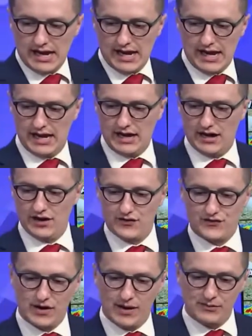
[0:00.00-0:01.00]

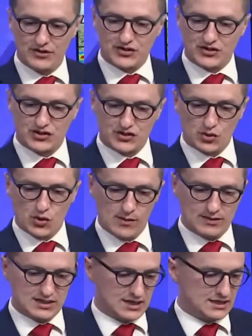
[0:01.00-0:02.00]
From this
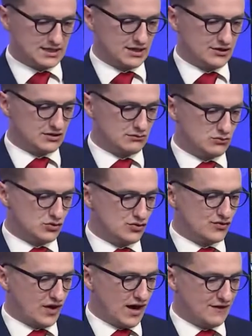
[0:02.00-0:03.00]
storm as it continues to
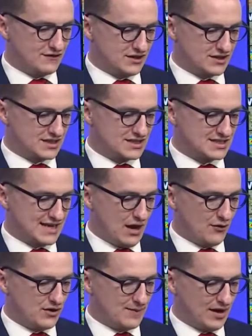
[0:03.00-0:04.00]
move off to the
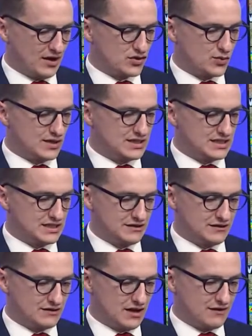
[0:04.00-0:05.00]
south at about
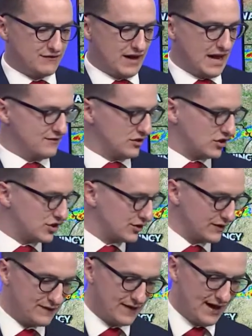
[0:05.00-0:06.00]
25 to
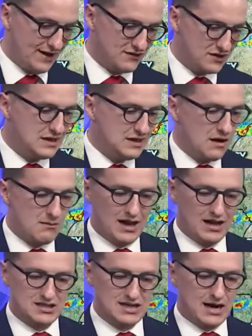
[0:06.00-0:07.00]
35
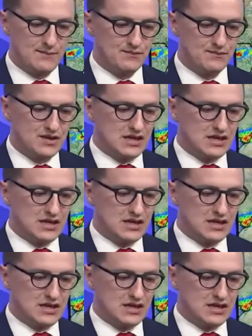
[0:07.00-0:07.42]
miles an hour.